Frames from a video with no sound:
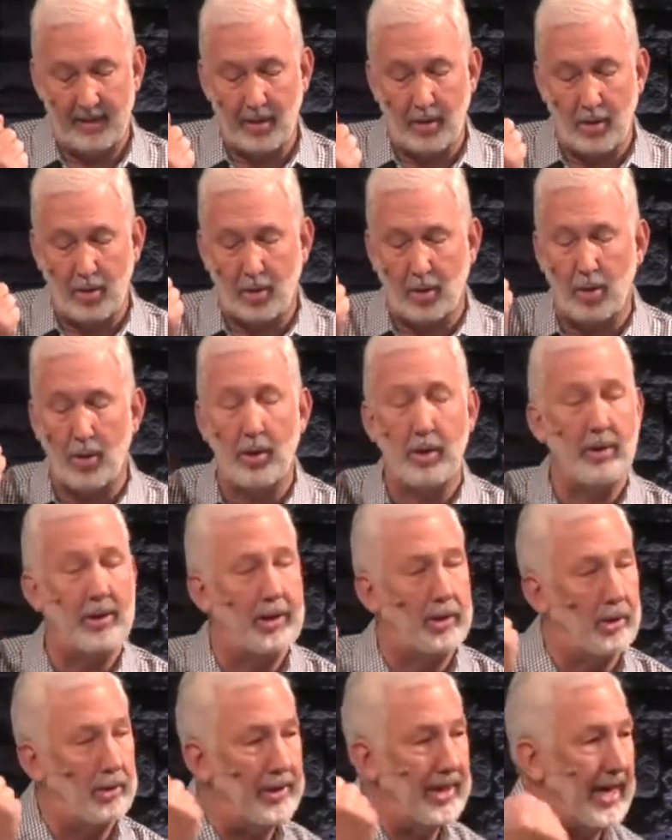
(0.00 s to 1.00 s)
The, the
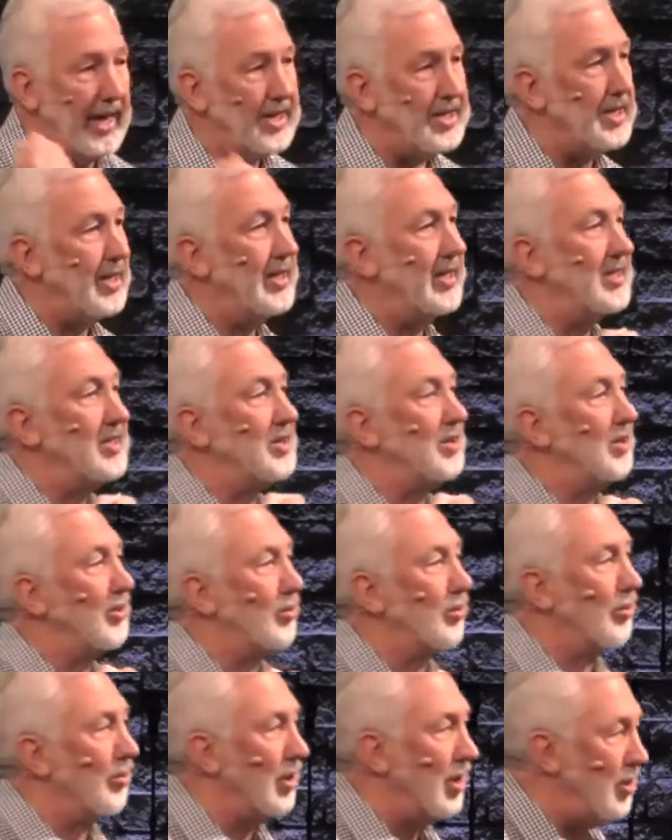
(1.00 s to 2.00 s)
creation is
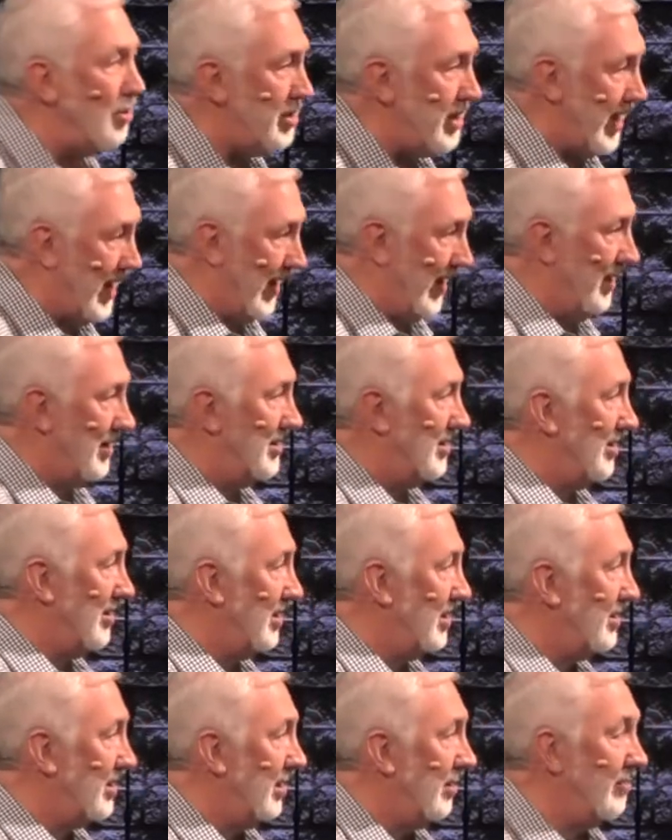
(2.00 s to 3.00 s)
groaning
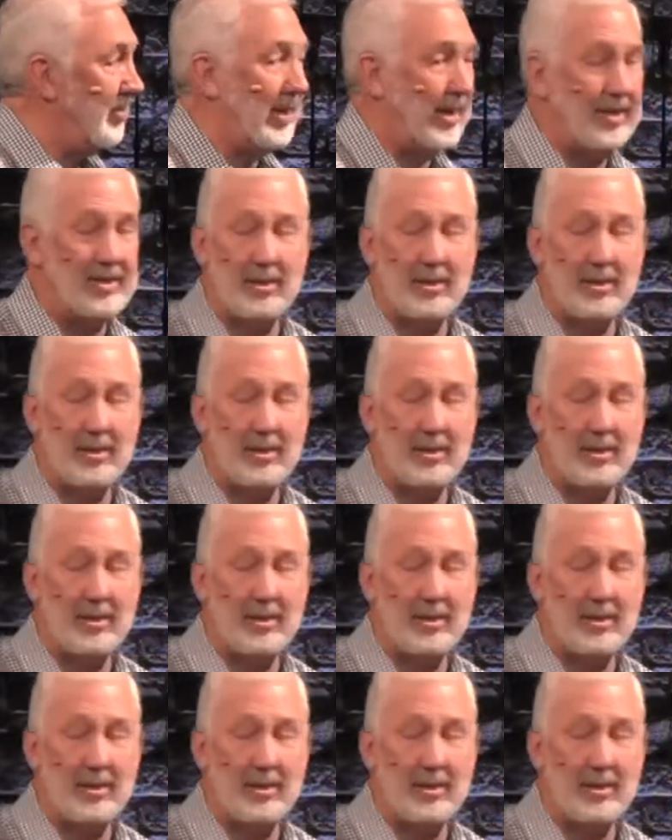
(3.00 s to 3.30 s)
somehow.